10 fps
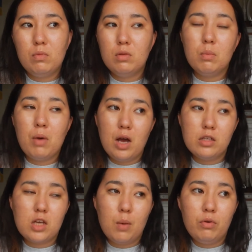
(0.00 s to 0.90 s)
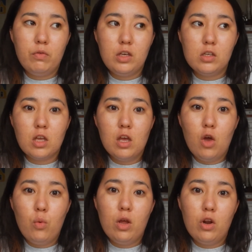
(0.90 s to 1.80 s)
the past couple of years
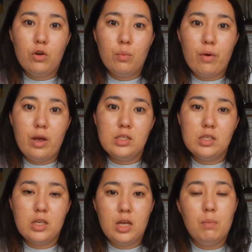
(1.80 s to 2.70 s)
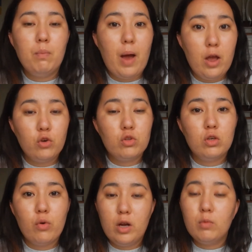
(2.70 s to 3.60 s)
where a lot of brands are saying
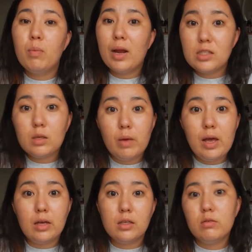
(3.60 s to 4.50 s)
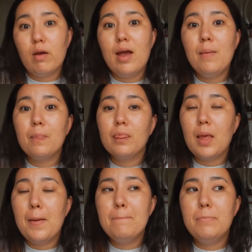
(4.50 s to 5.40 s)
biodegradable plastic bags, right?
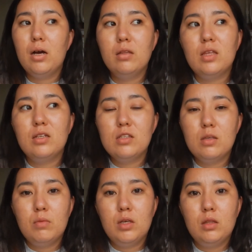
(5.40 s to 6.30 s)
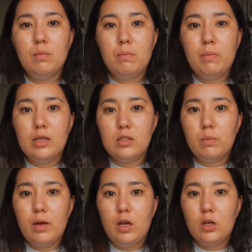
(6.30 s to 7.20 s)
But that doesn't mean the
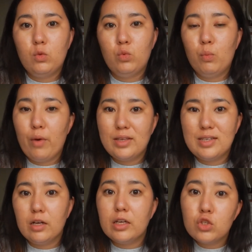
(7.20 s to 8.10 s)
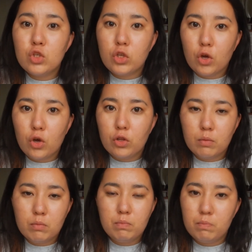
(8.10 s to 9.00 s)
plastic bag will break down into the earth
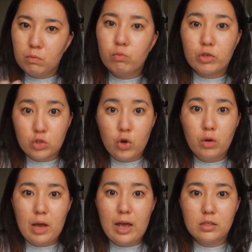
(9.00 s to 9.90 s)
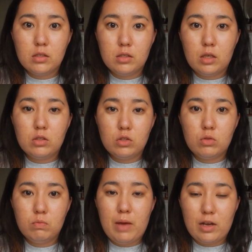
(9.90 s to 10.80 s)
and return as
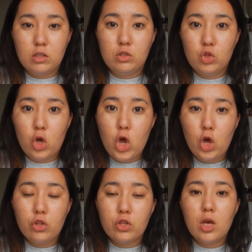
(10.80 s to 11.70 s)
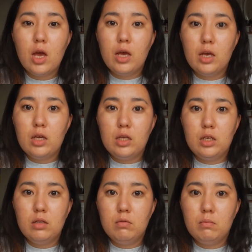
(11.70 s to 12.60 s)
back into the earth. It
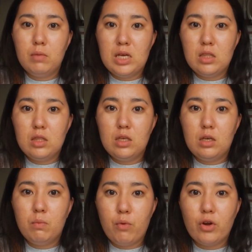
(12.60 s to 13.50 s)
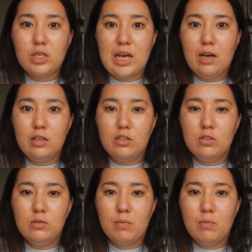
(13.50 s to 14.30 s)
meant it broke down into